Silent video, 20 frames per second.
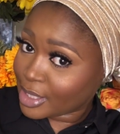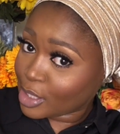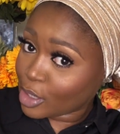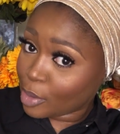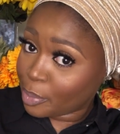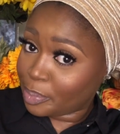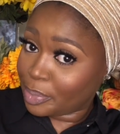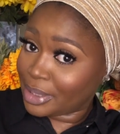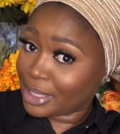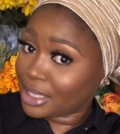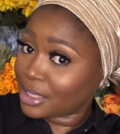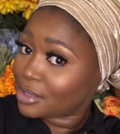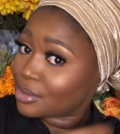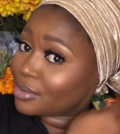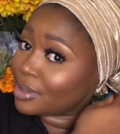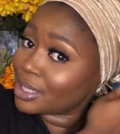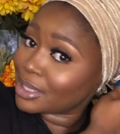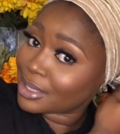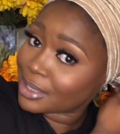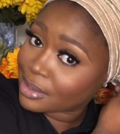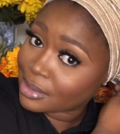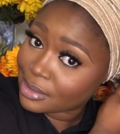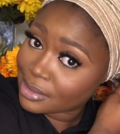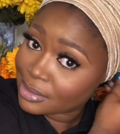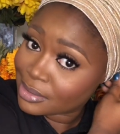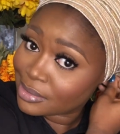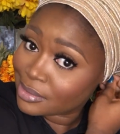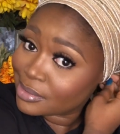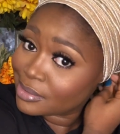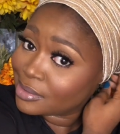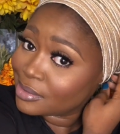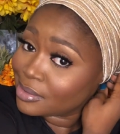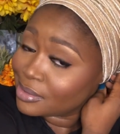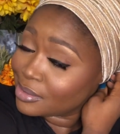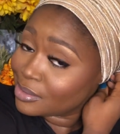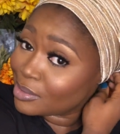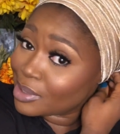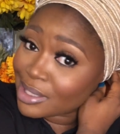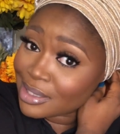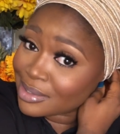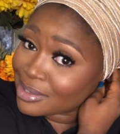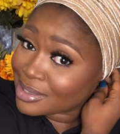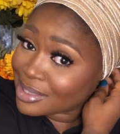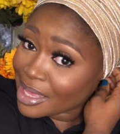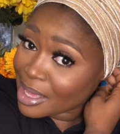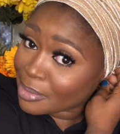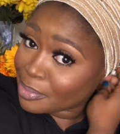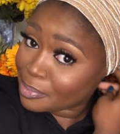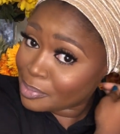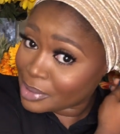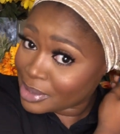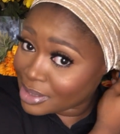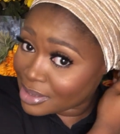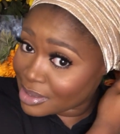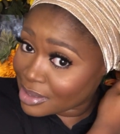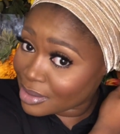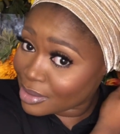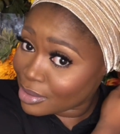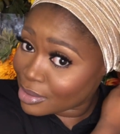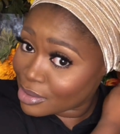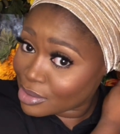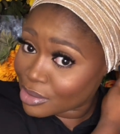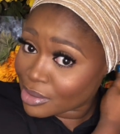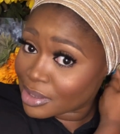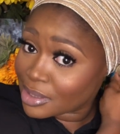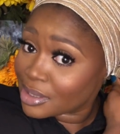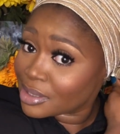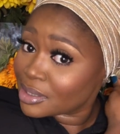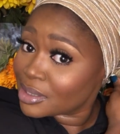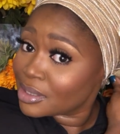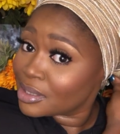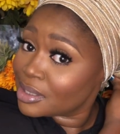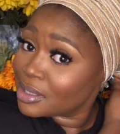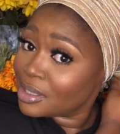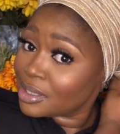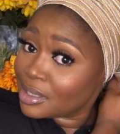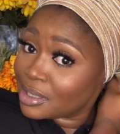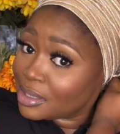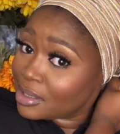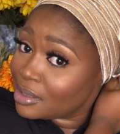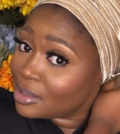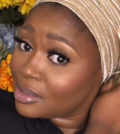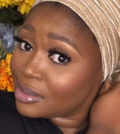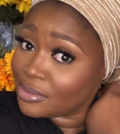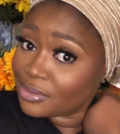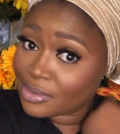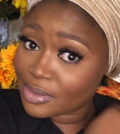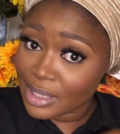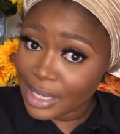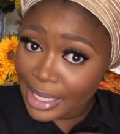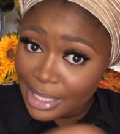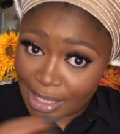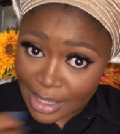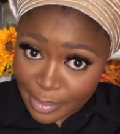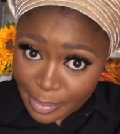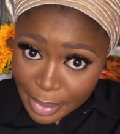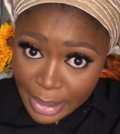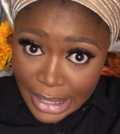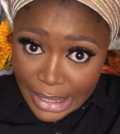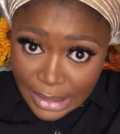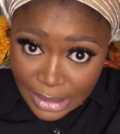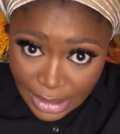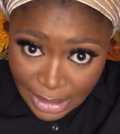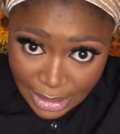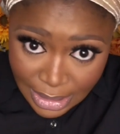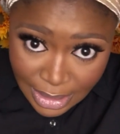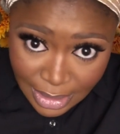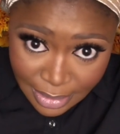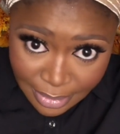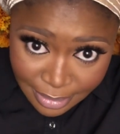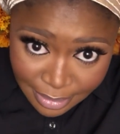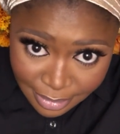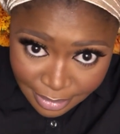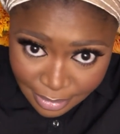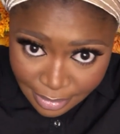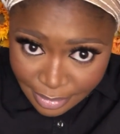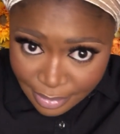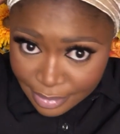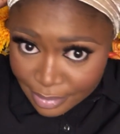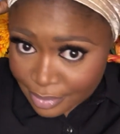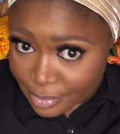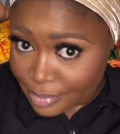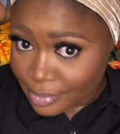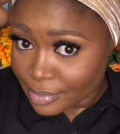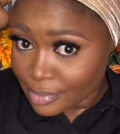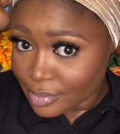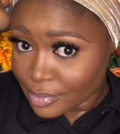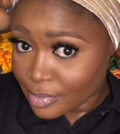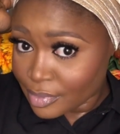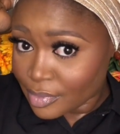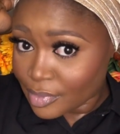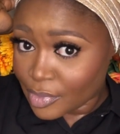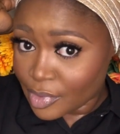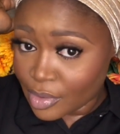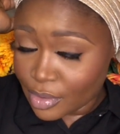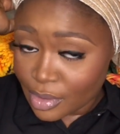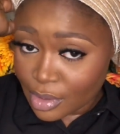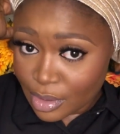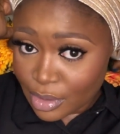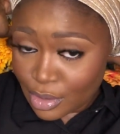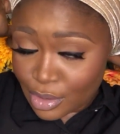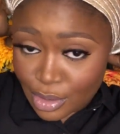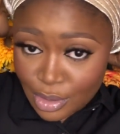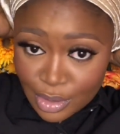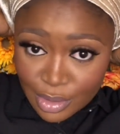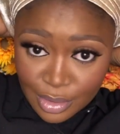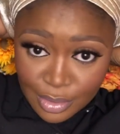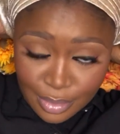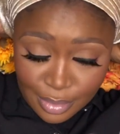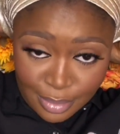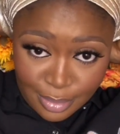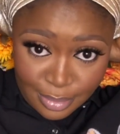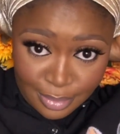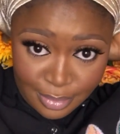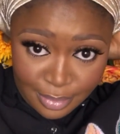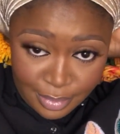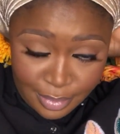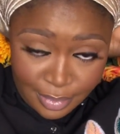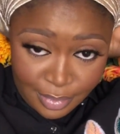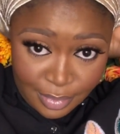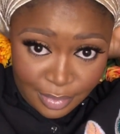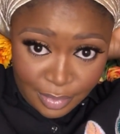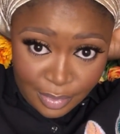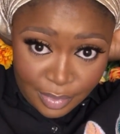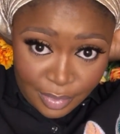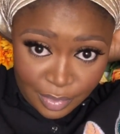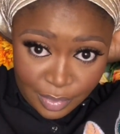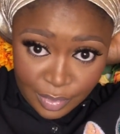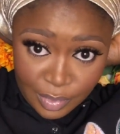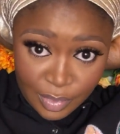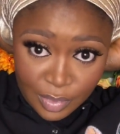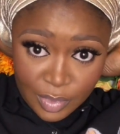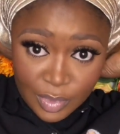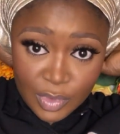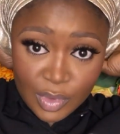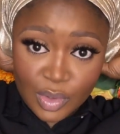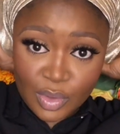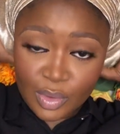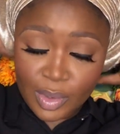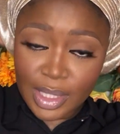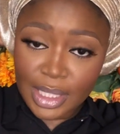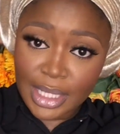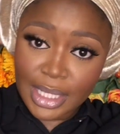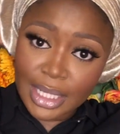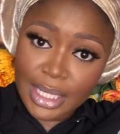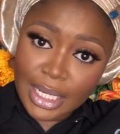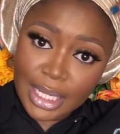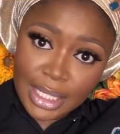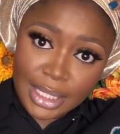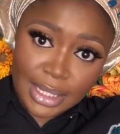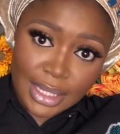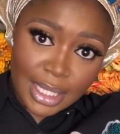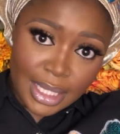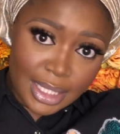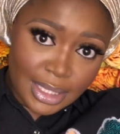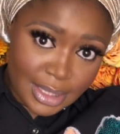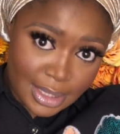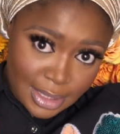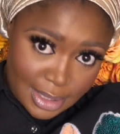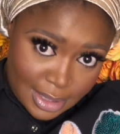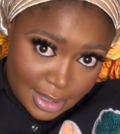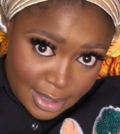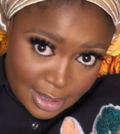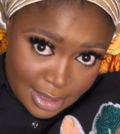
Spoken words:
your pleats rather, well, pleats all join. If you like it plenty, you continue doing it like that.